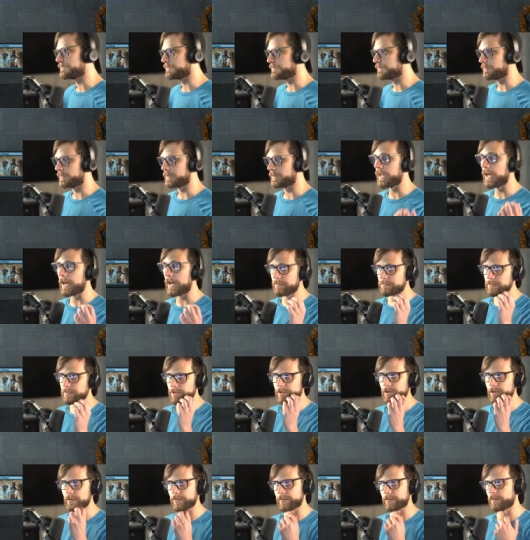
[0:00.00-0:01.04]
live
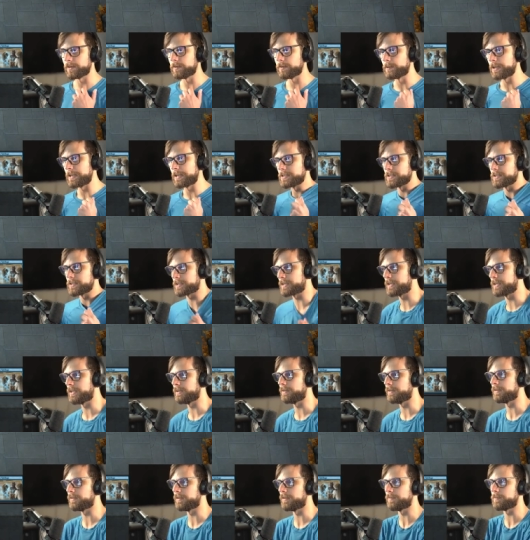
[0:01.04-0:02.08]
draws and then we can just
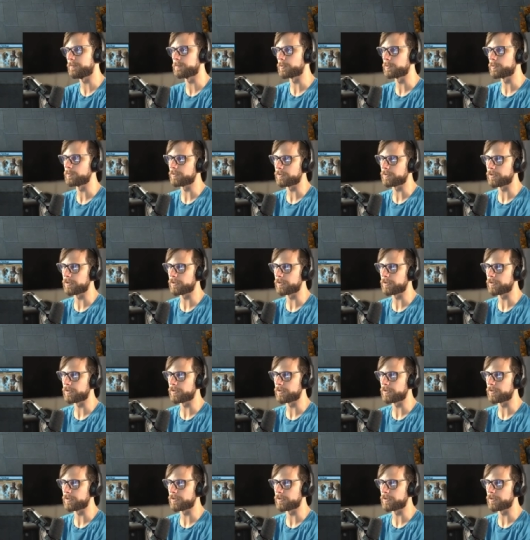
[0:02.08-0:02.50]
kill this Brutal